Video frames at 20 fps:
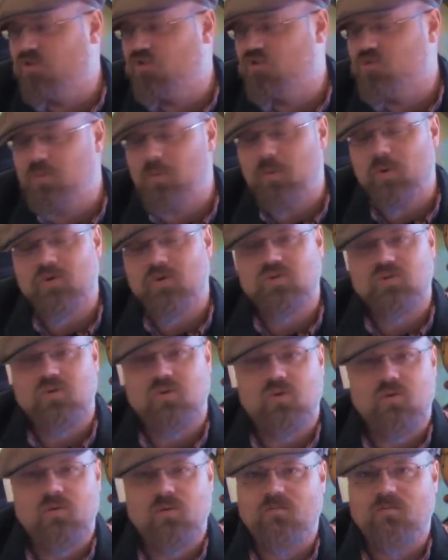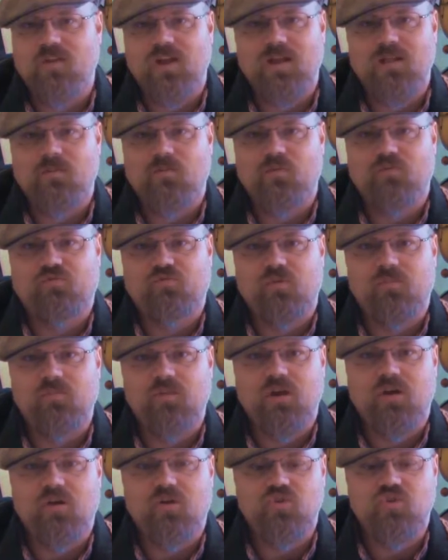those books are available from
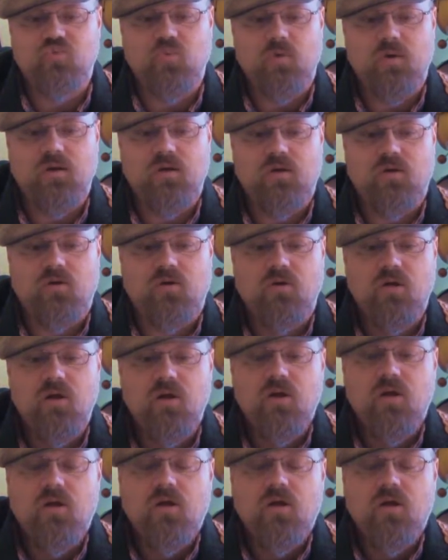there as well.